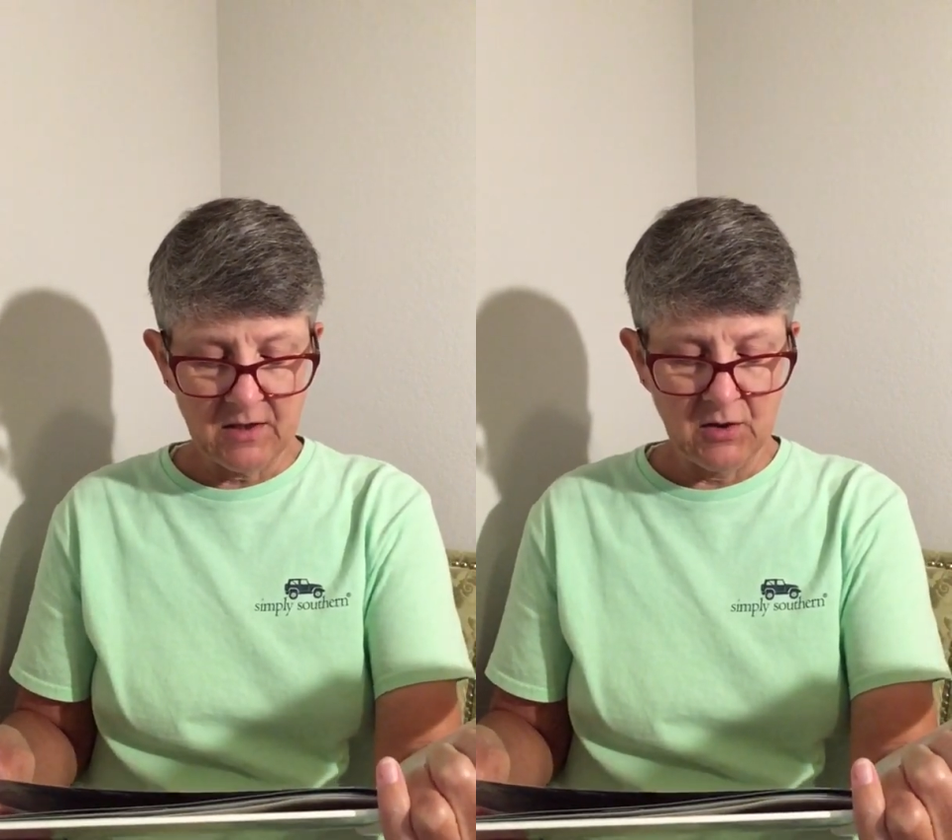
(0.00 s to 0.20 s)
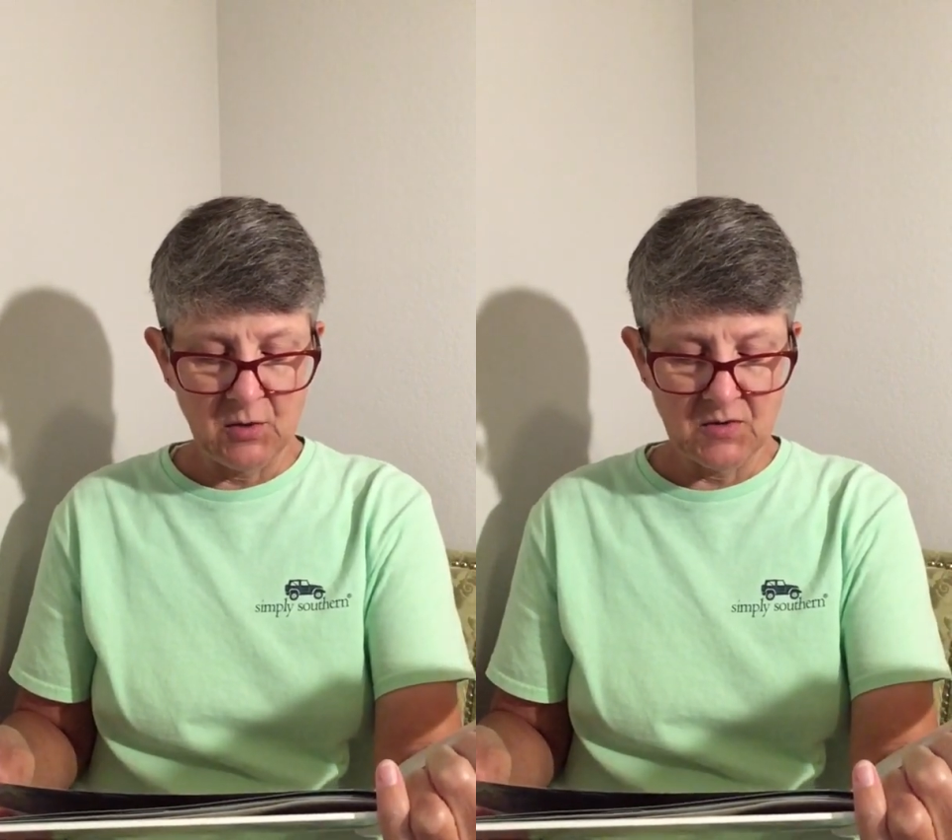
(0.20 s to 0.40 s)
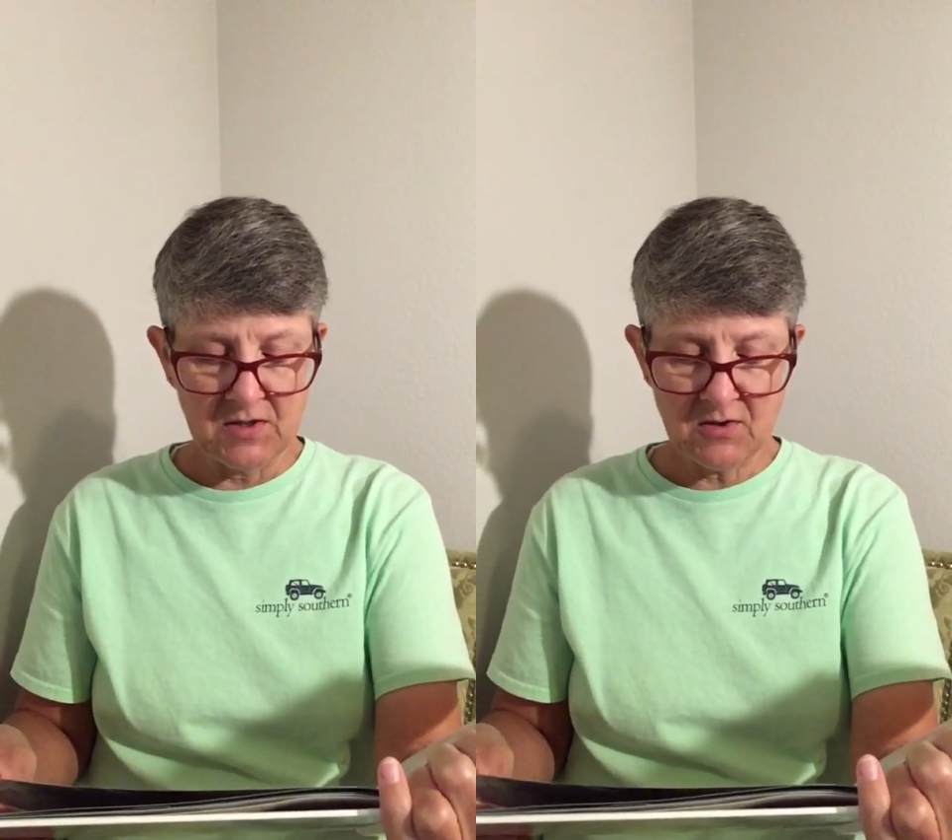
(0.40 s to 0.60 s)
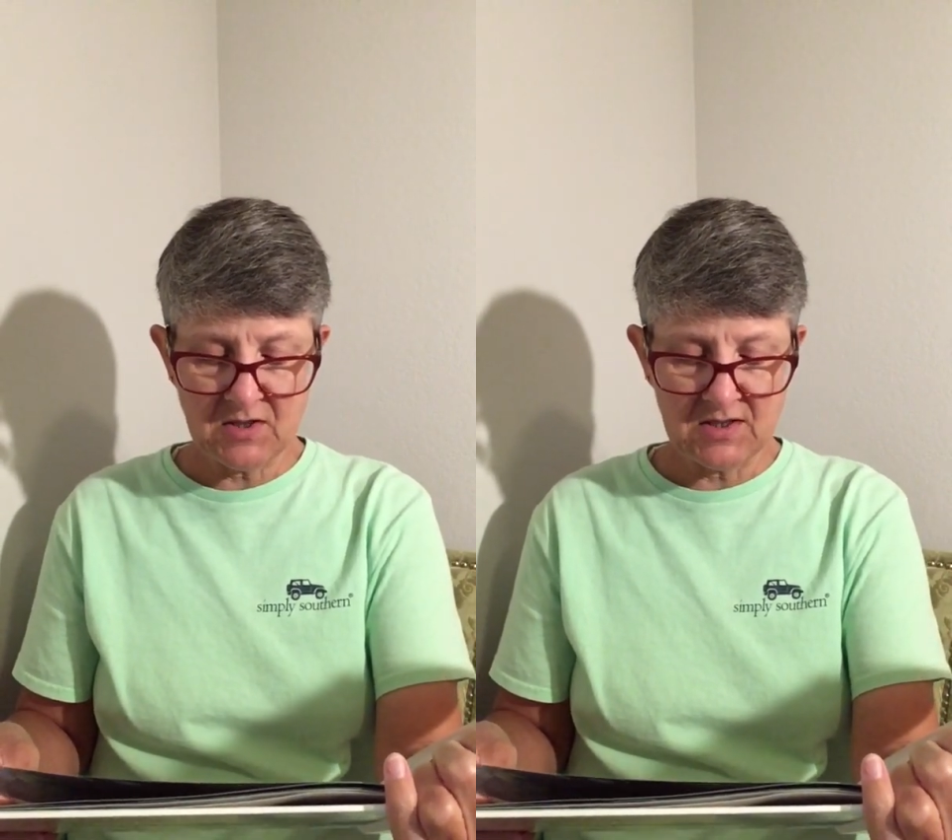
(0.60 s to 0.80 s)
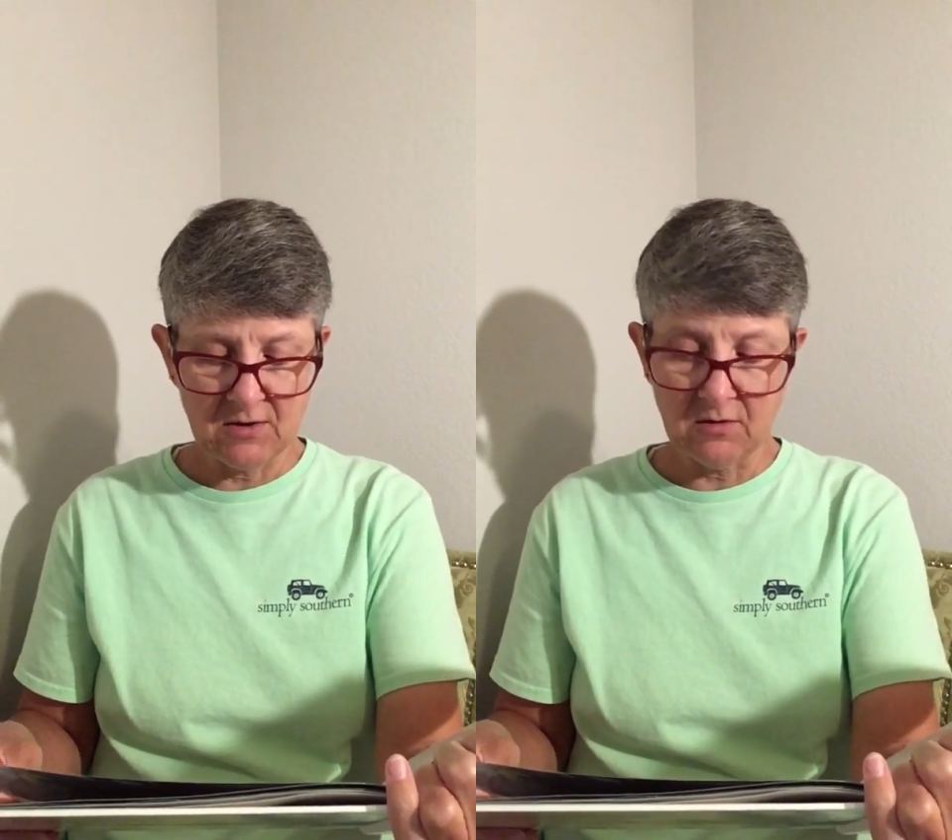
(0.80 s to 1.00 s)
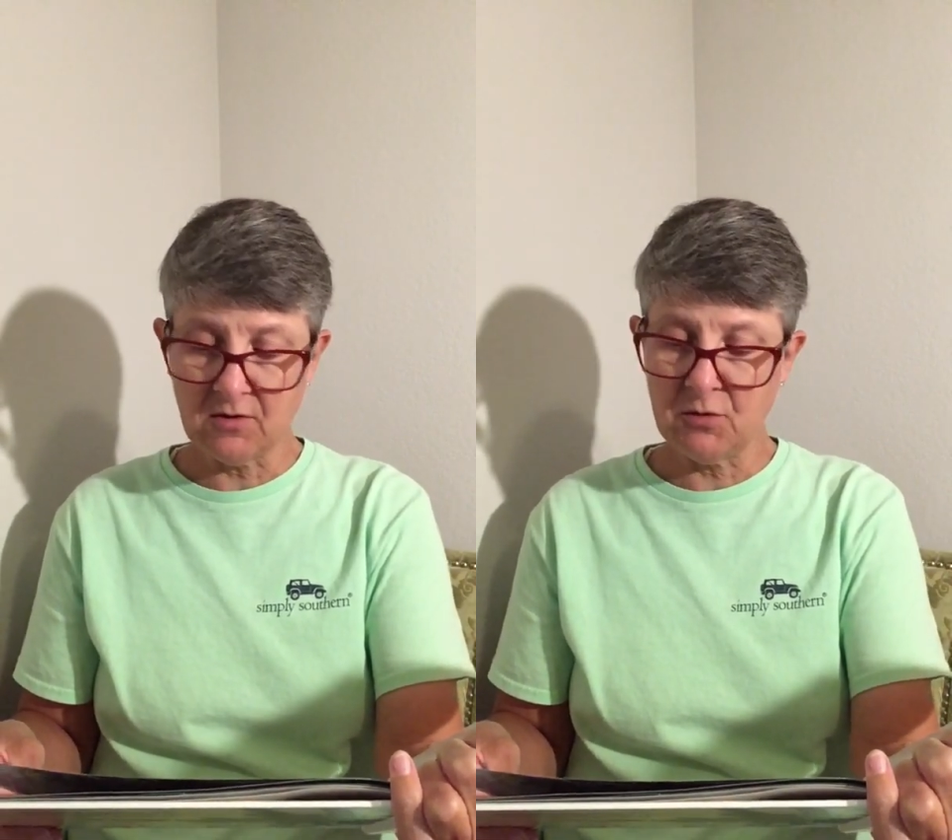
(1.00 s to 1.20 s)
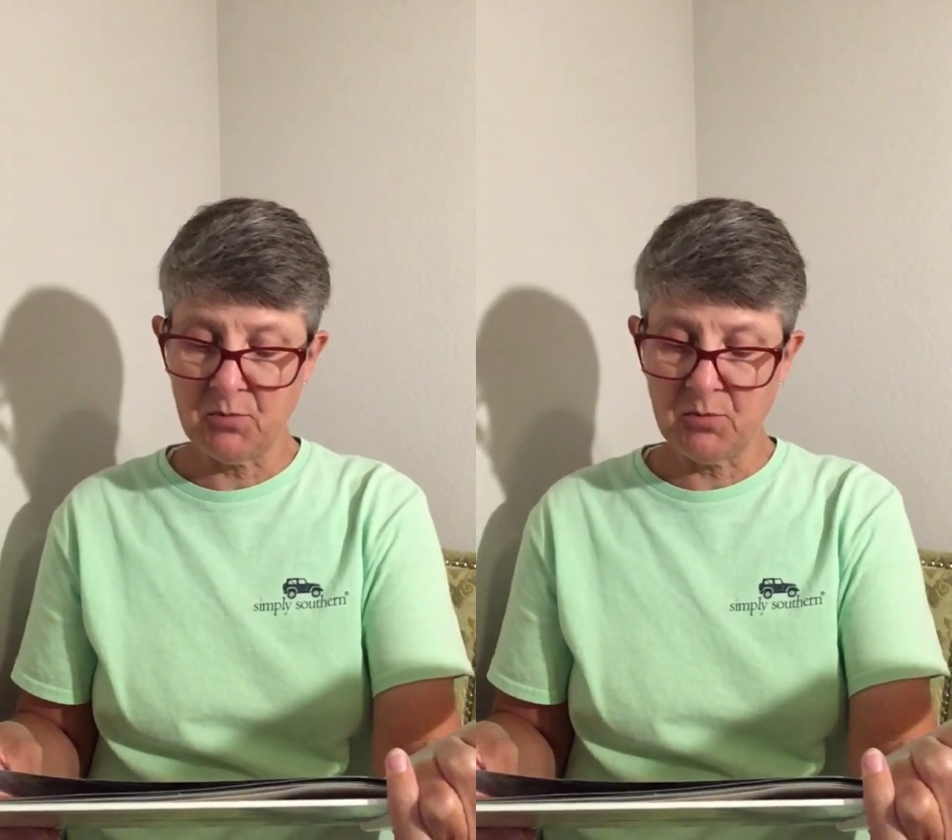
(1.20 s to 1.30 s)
use their silk to